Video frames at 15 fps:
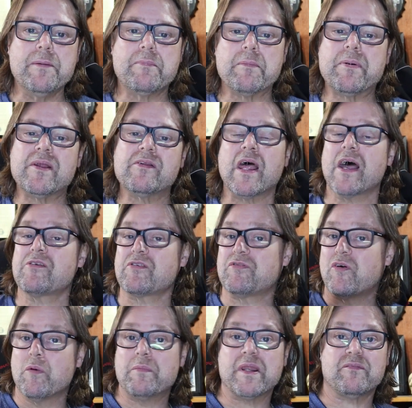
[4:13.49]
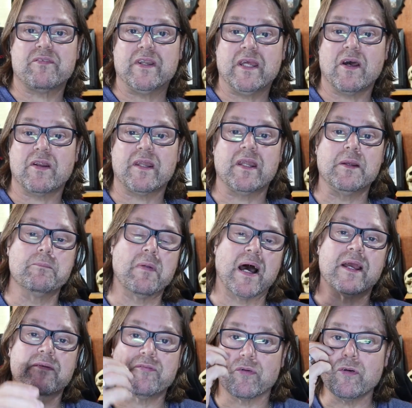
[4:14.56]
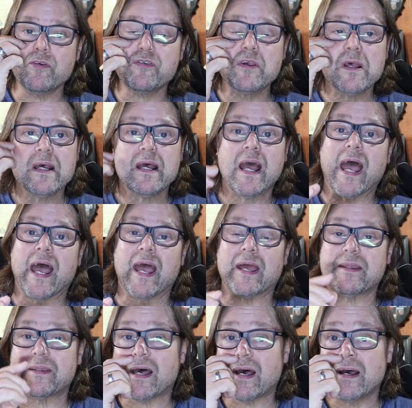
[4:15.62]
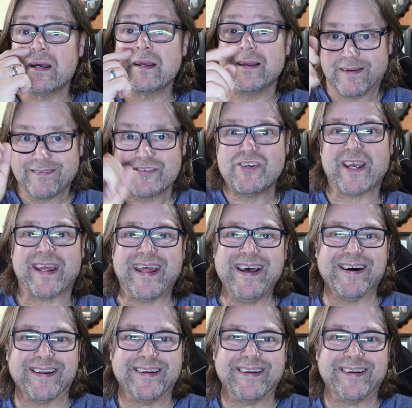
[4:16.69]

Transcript: But Ben has a 4-minute video that he made for us, and check it out.